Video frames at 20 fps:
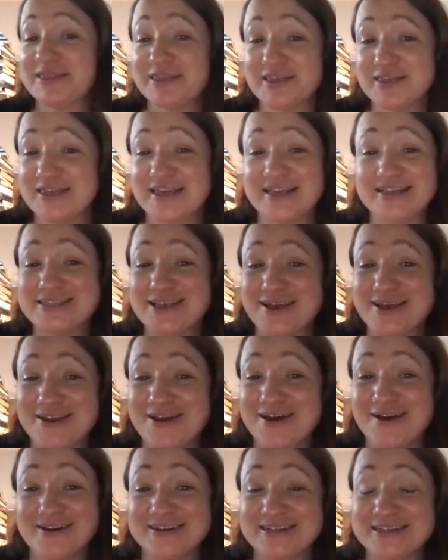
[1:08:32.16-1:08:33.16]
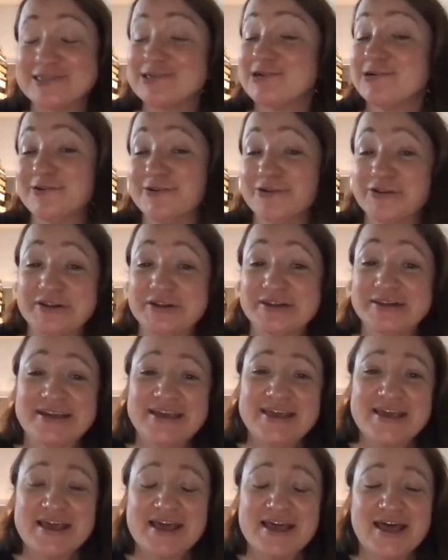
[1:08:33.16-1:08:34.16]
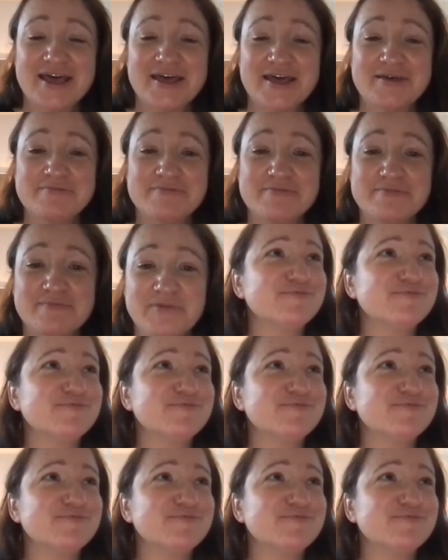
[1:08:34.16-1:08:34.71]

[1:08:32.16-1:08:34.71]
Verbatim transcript: things aren't hard at all. Um,